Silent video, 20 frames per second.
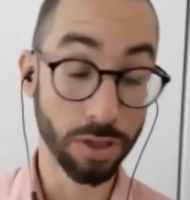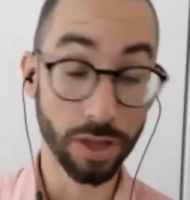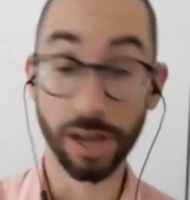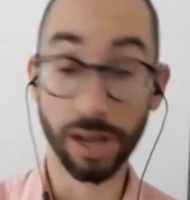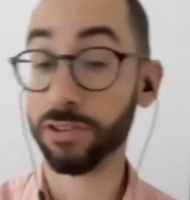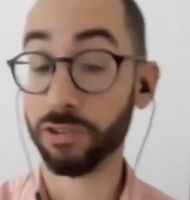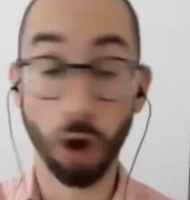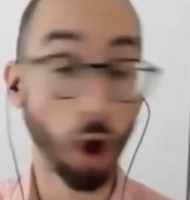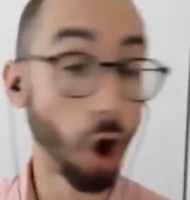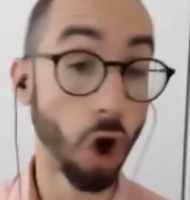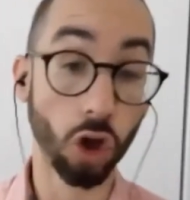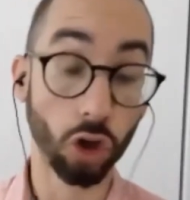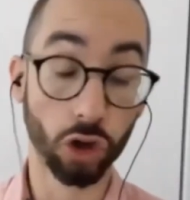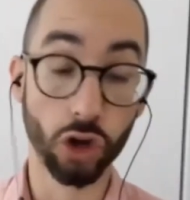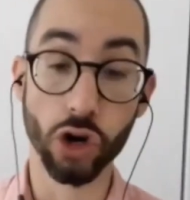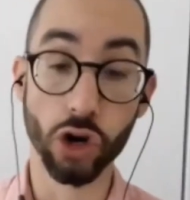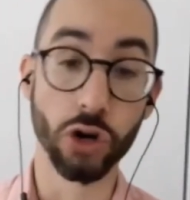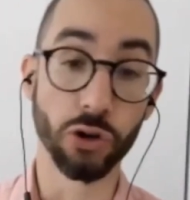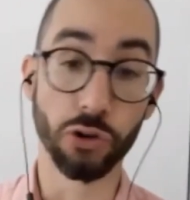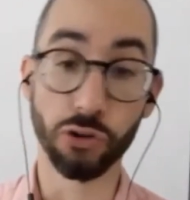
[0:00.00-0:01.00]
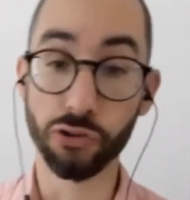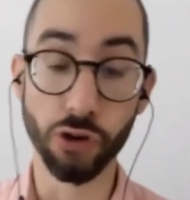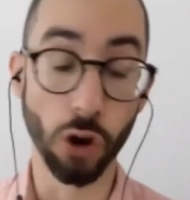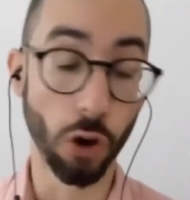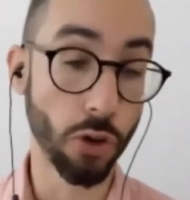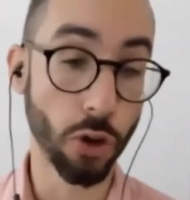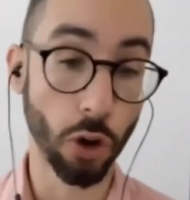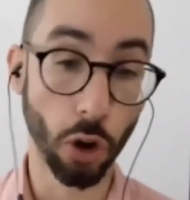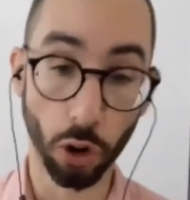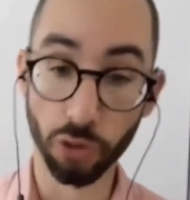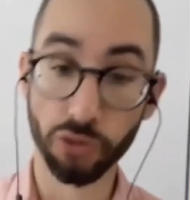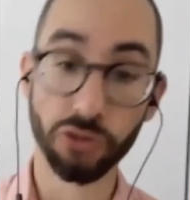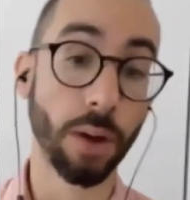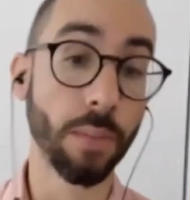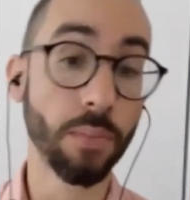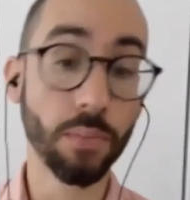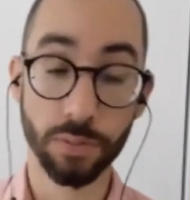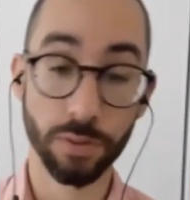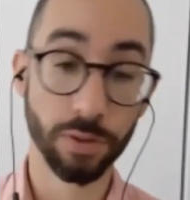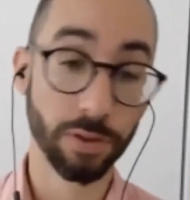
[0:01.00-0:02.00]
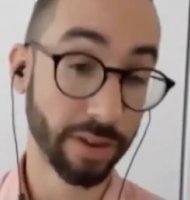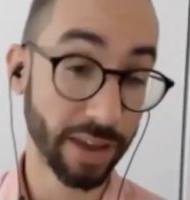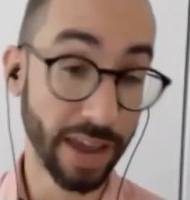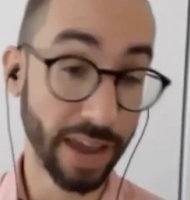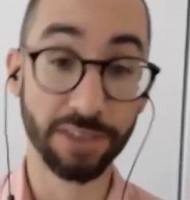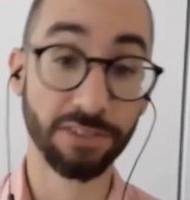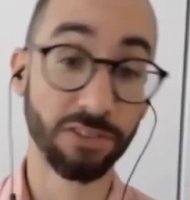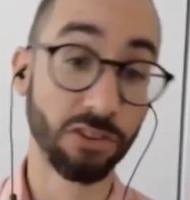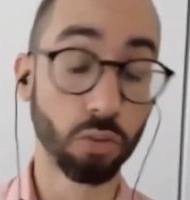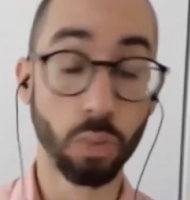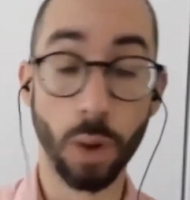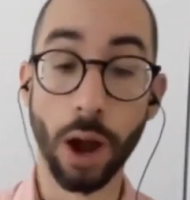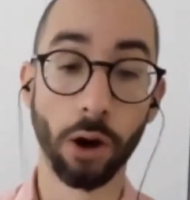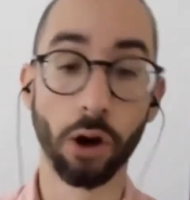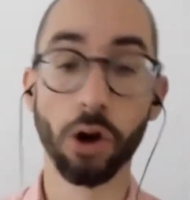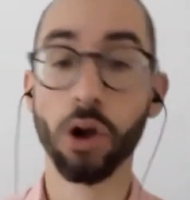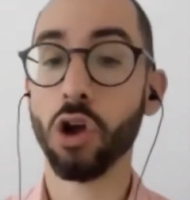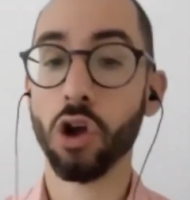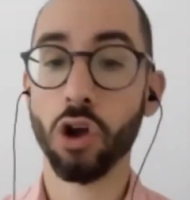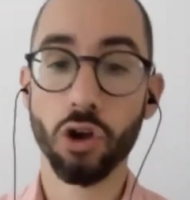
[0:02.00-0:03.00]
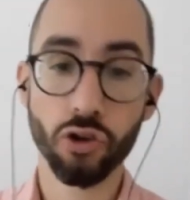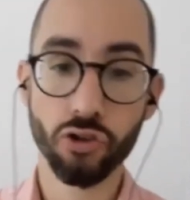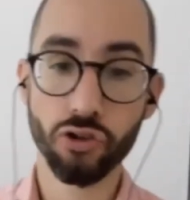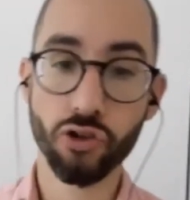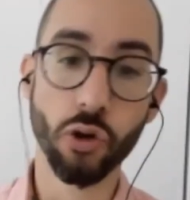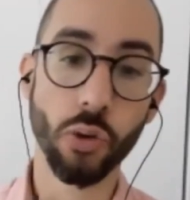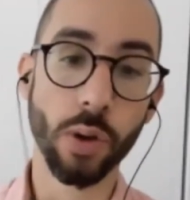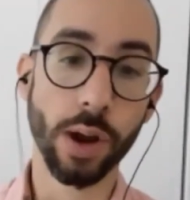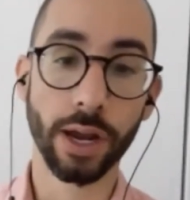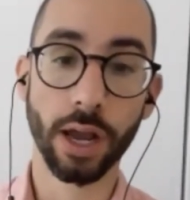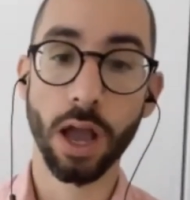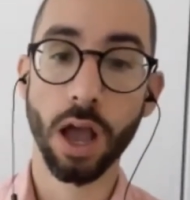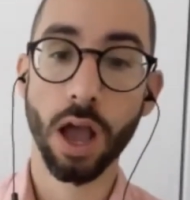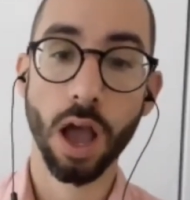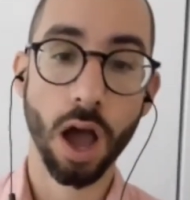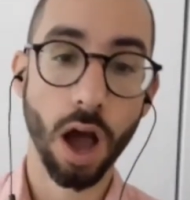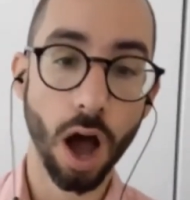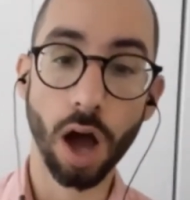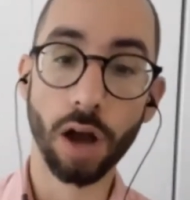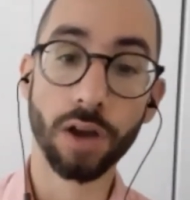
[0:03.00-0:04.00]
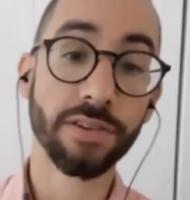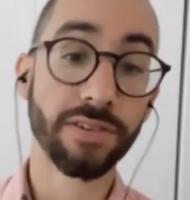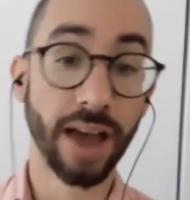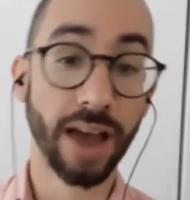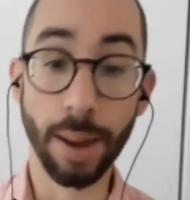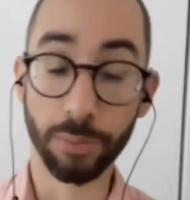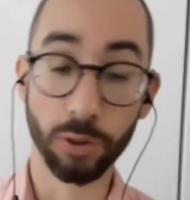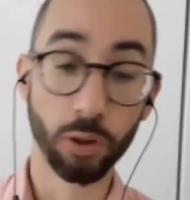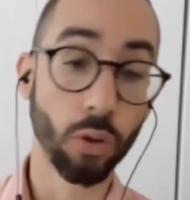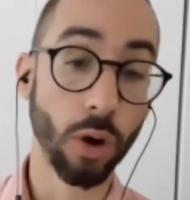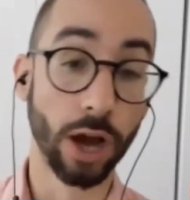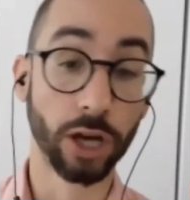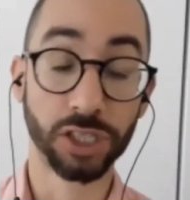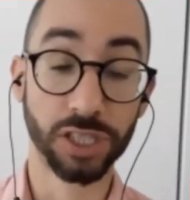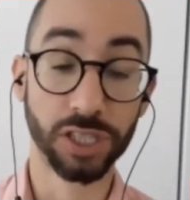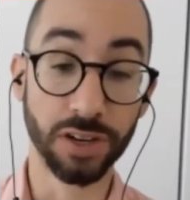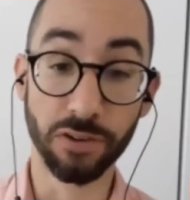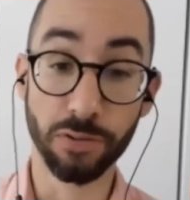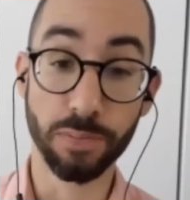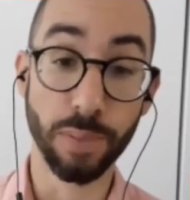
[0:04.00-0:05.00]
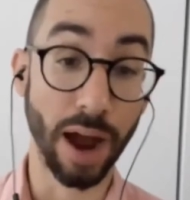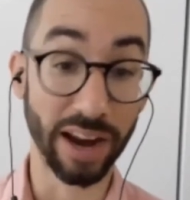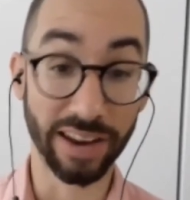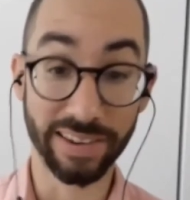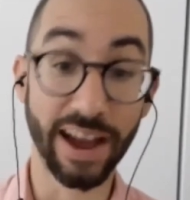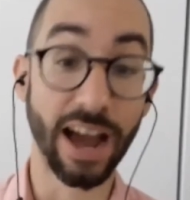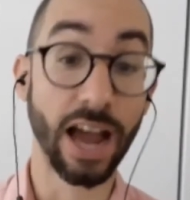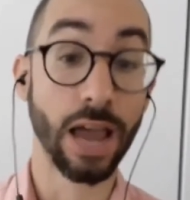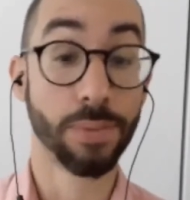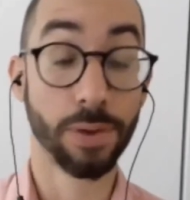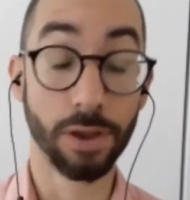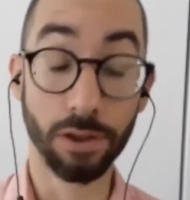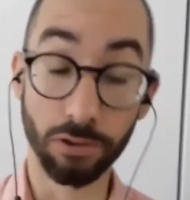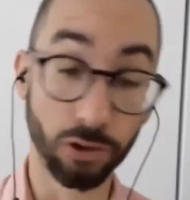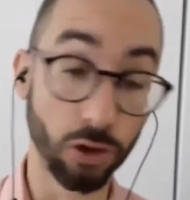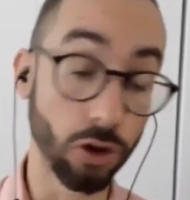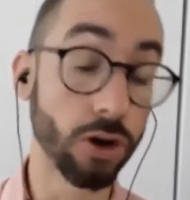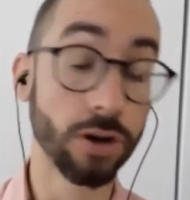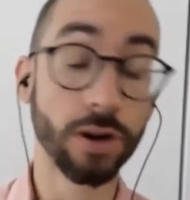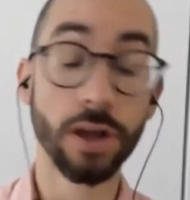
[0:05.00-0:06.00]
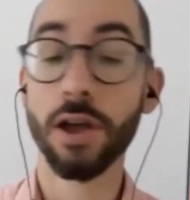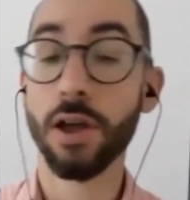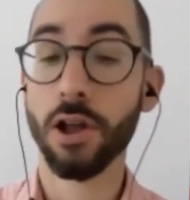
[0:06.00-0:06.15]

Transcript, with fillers: It's all good. So there are some cases where doing untimed questions by type is good.